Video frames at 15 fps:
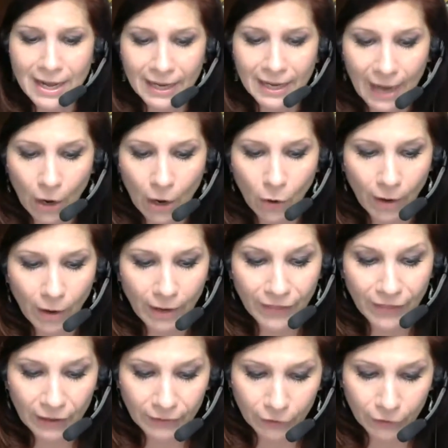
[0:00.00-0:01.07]
Now,
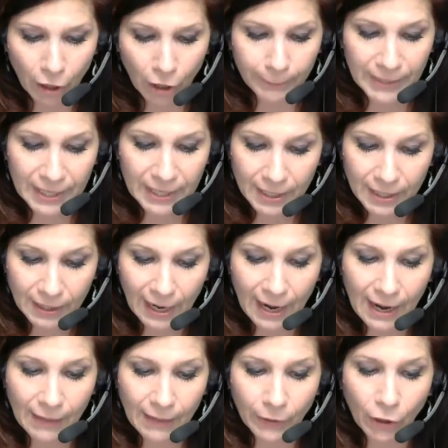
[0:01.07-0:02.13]
there are pink
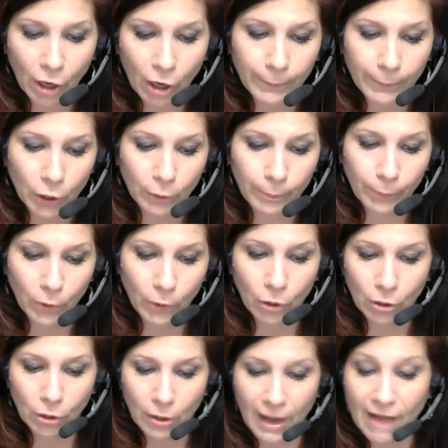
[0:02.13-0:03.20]
and there are
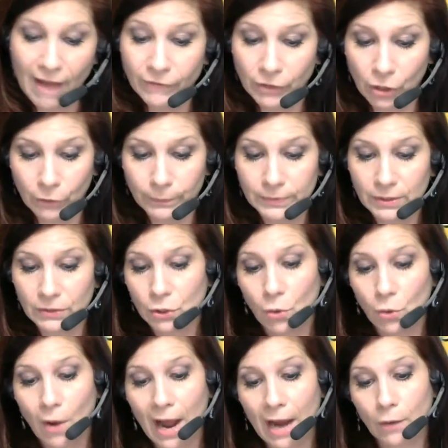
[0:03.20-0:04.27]
purple envelopes.
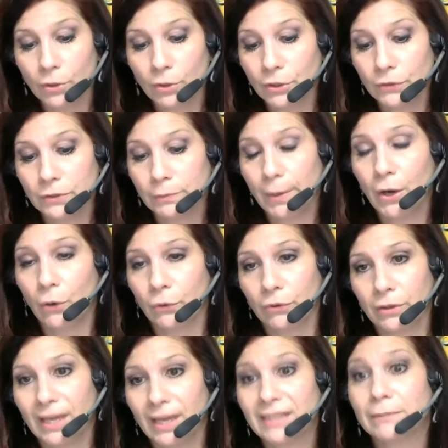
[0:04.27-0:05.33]
So I will use
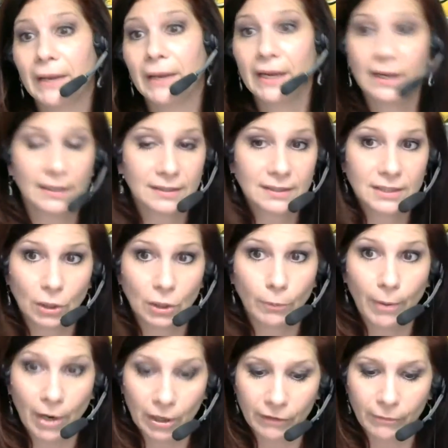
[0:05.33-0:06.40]
both because pink is still
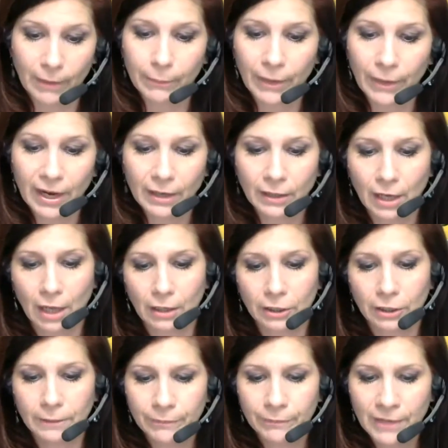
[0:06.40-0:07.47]
part of my brand color.